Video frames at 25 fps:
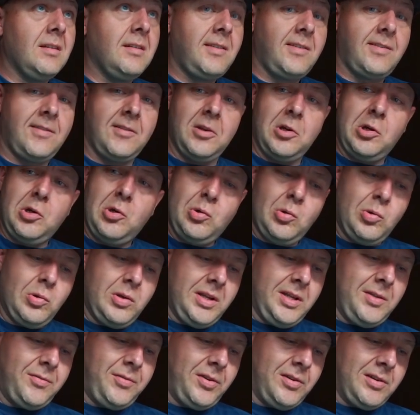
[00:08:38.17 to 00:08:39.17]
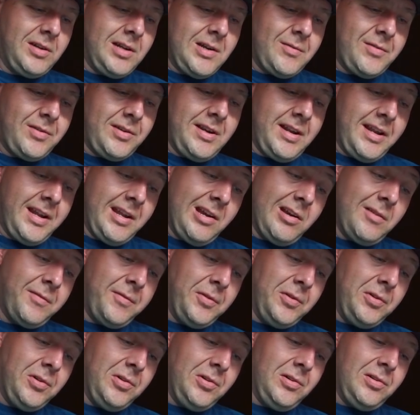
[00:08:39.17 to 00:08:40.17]
So if you're not very
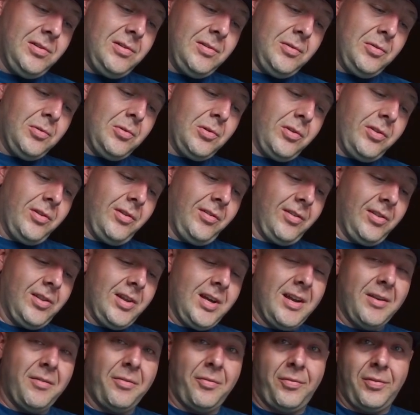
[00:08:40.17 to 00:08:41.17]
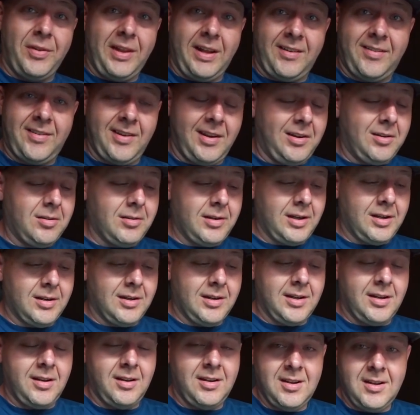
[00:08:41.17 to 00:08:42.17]
careful or there's a lot of flexing going
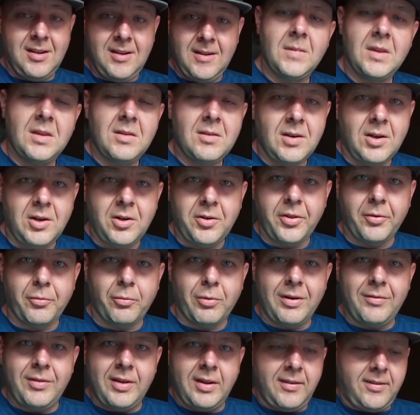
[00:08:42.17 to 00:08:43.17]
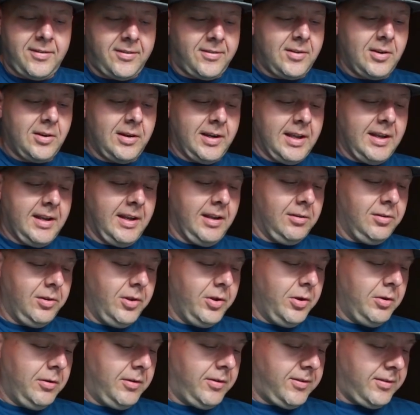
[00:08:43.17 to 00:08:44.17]
on, all the rivets start getting
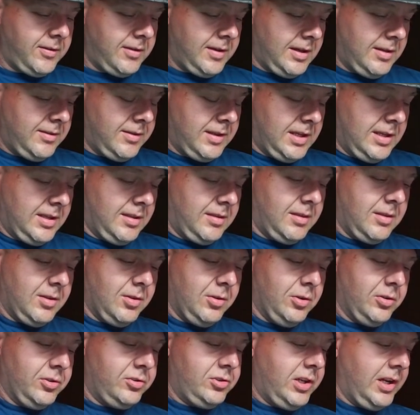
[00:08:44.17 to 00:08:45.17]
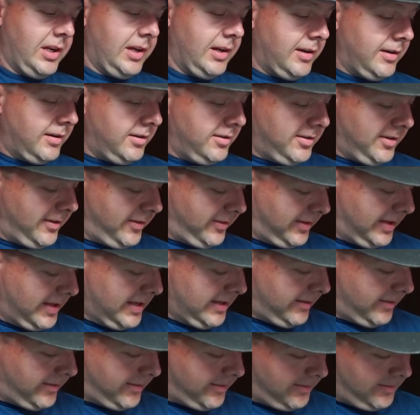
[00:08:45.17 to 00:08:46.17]
loose and then the whole chair just
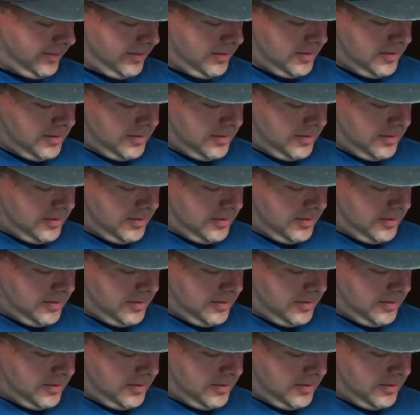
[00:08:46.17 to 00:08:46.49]
gets